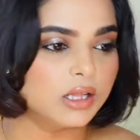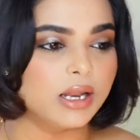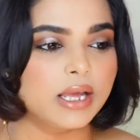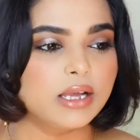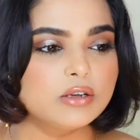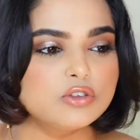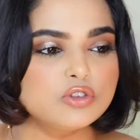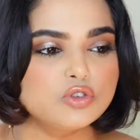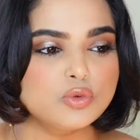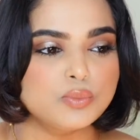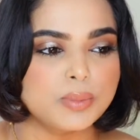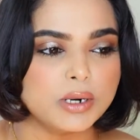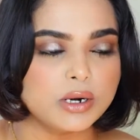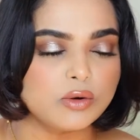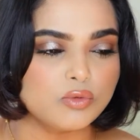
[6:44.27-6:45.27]
like a
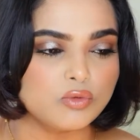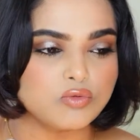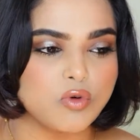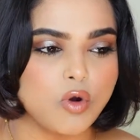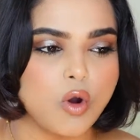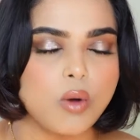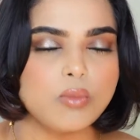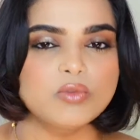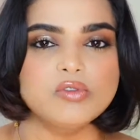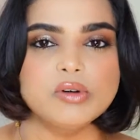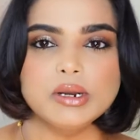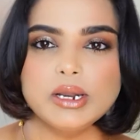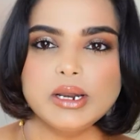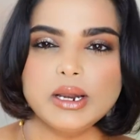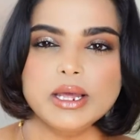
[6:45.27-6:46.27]
super warm
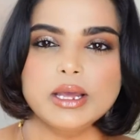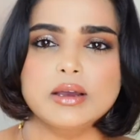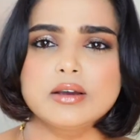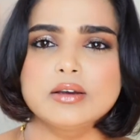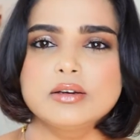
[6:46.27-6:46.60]
one lick